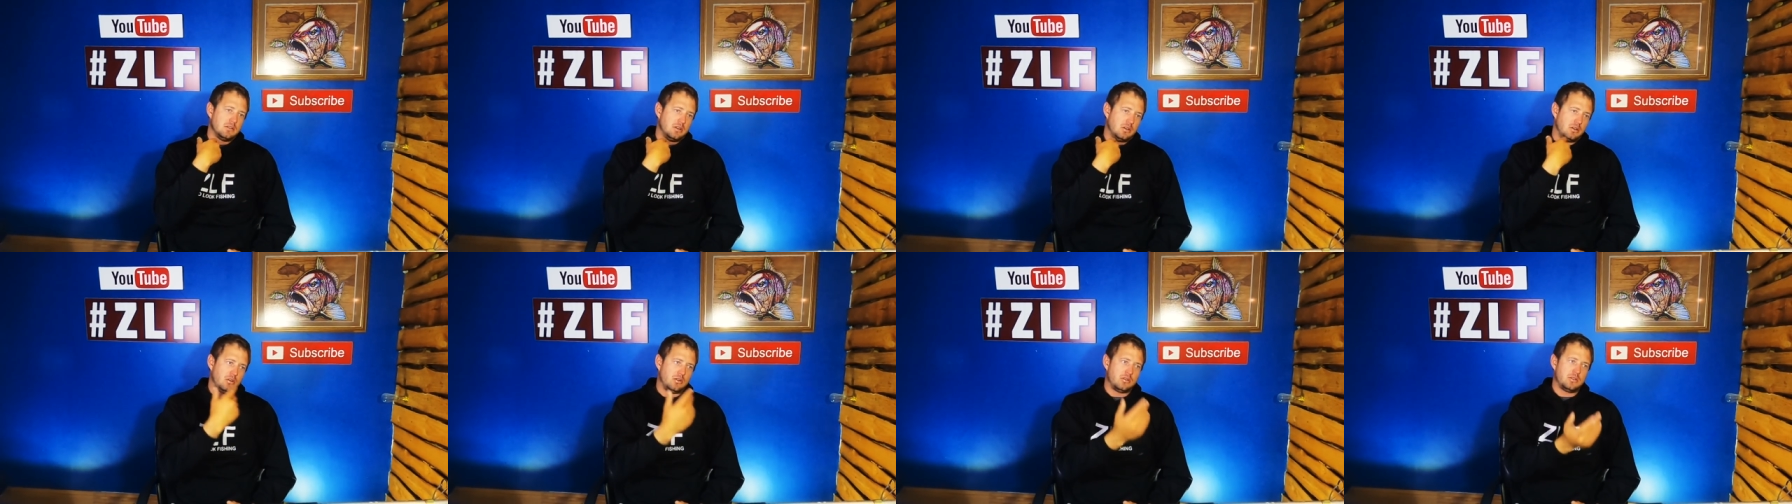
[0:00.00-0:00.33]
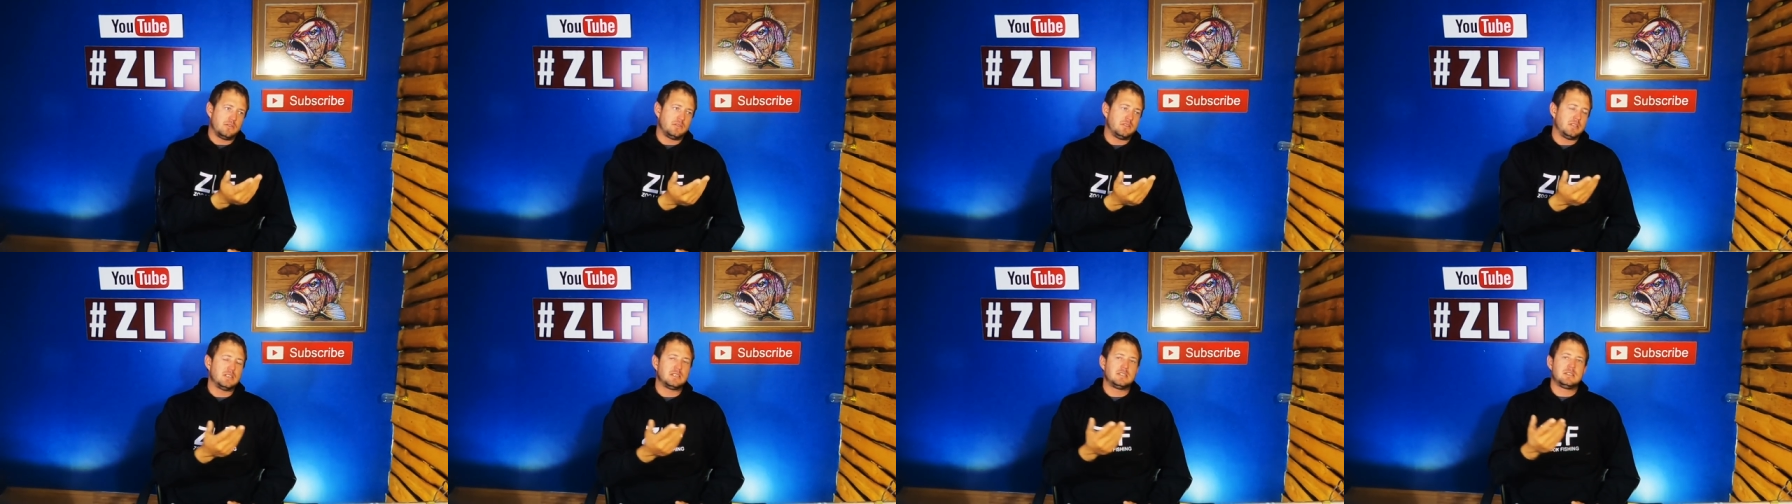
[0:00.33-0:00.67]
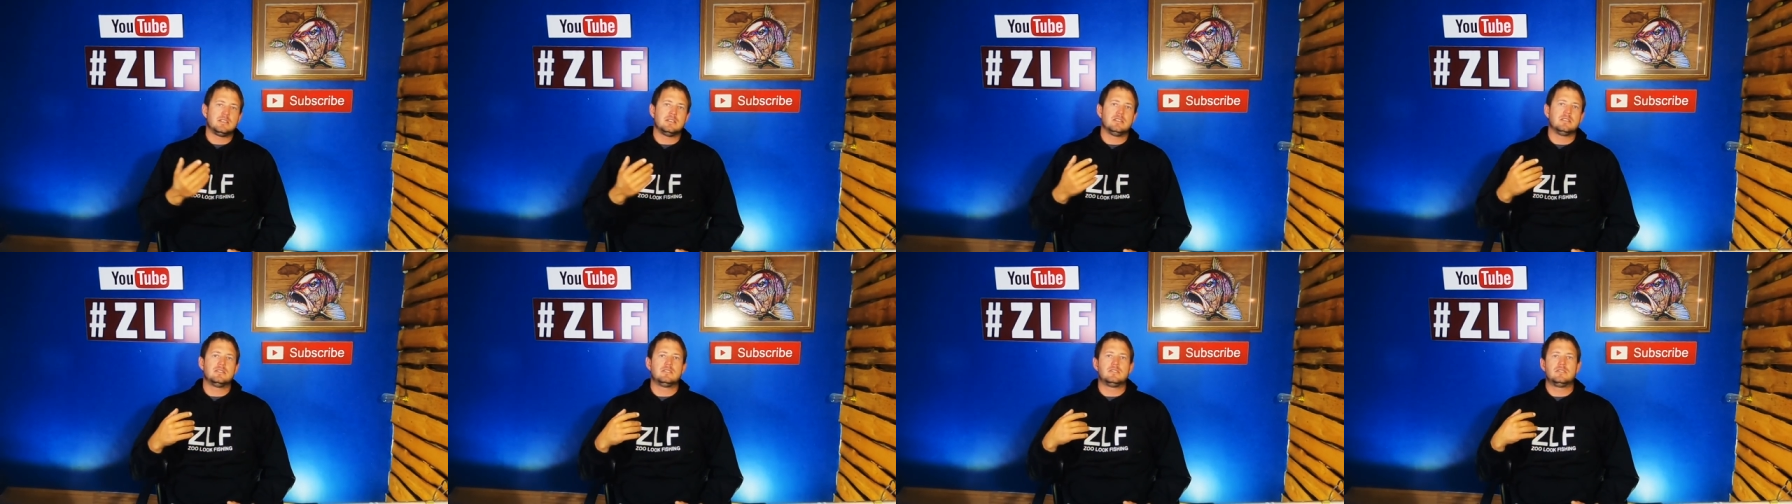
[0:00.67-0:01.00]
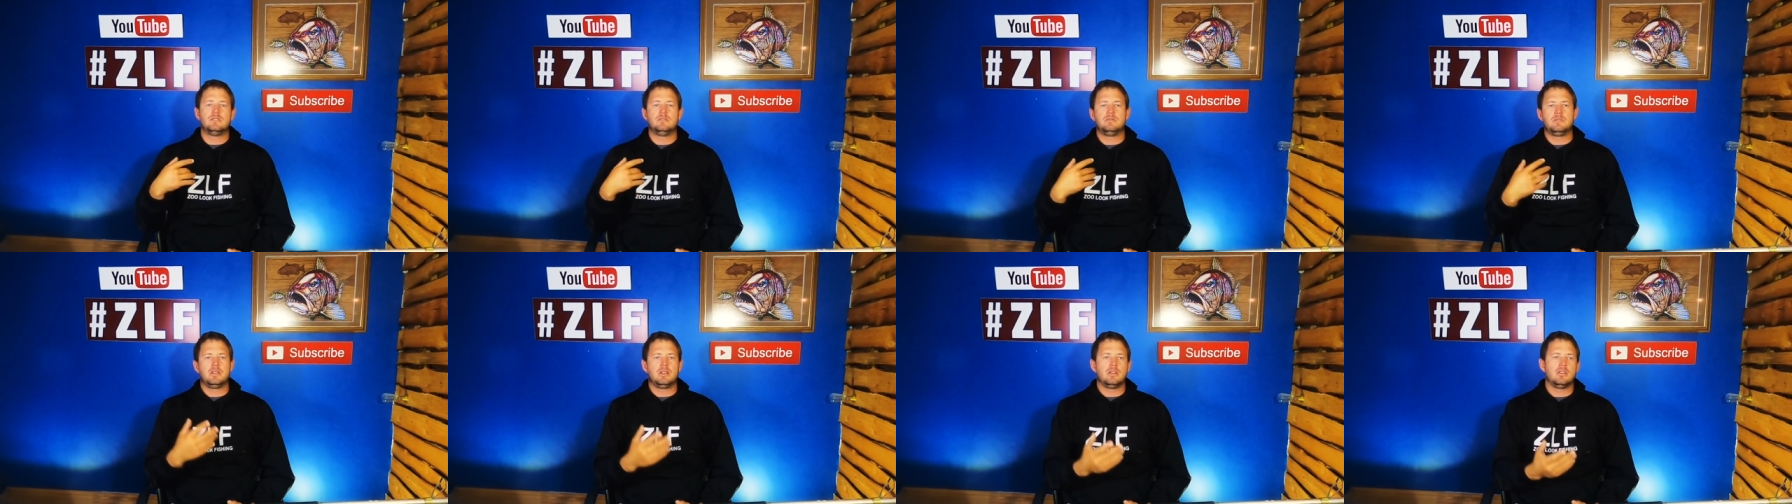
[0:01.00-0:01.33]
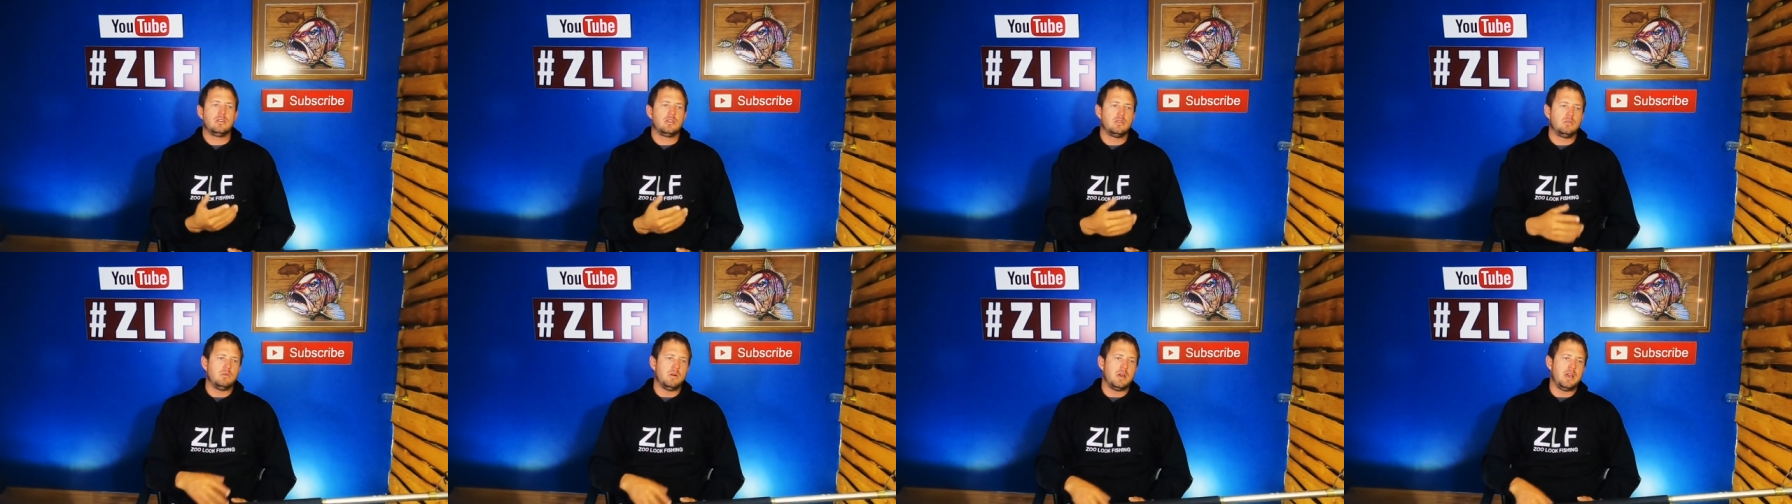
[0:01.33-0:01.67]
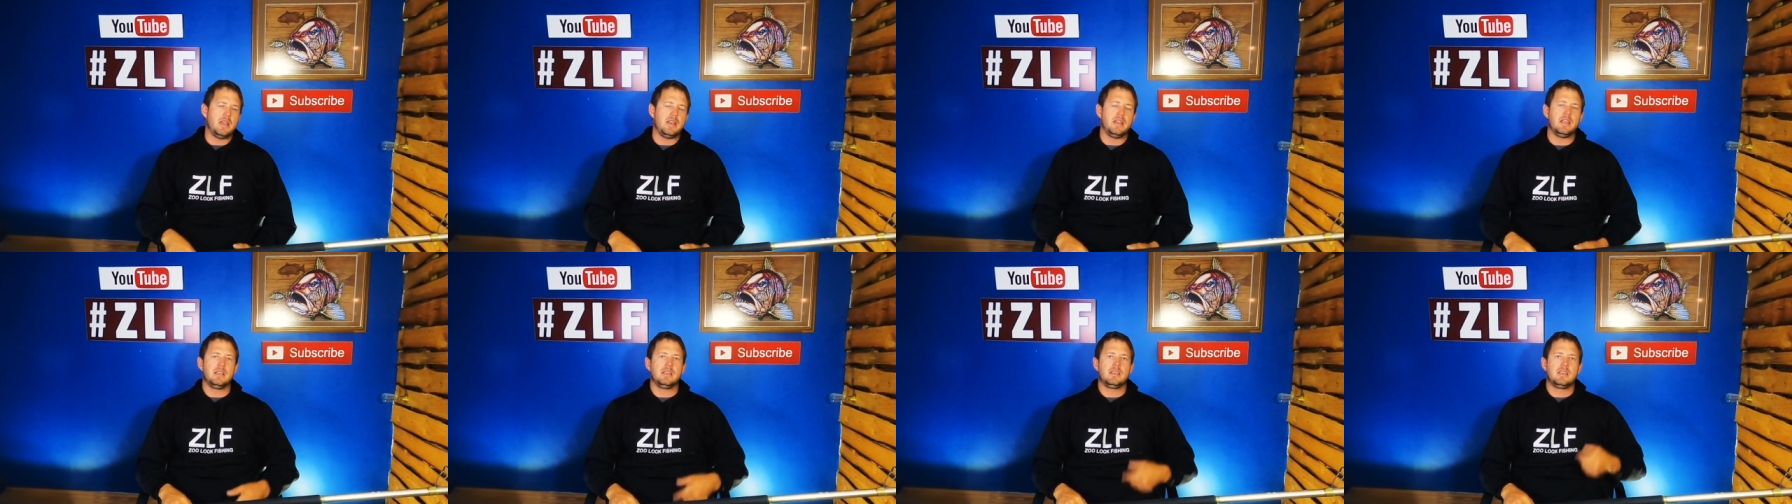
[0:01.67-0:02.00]
a lot of distance, doing a lot of
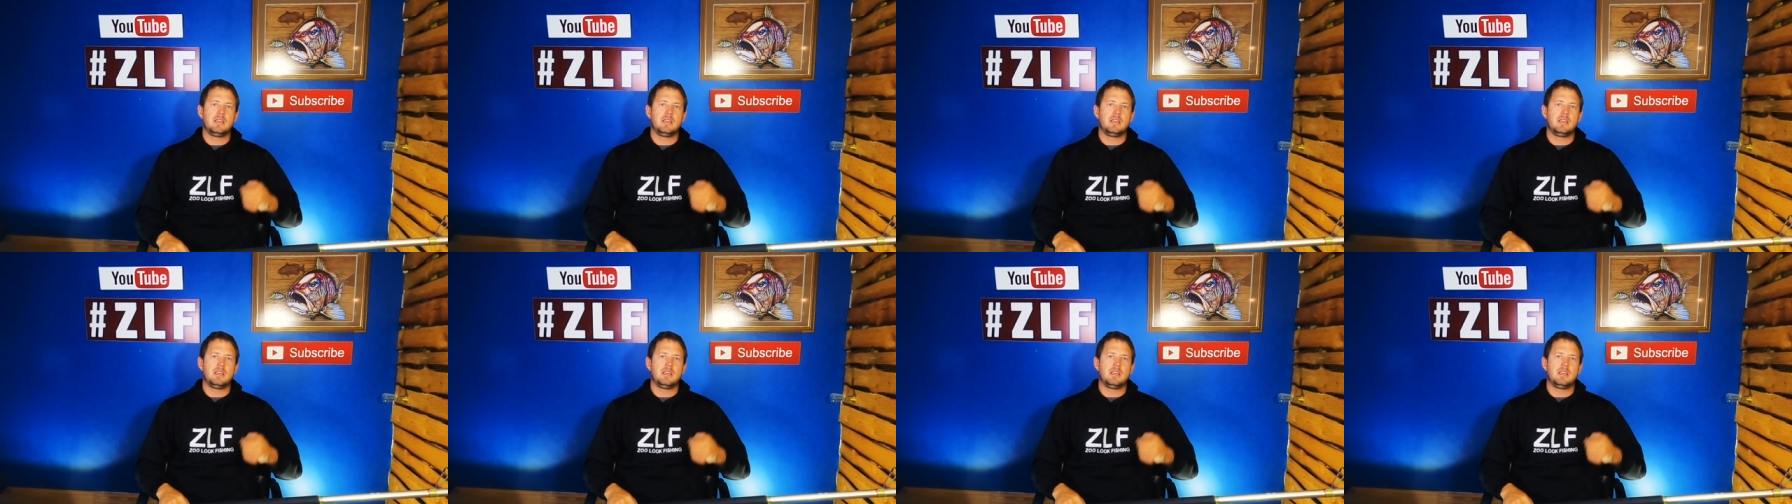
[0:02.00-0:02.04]
wading,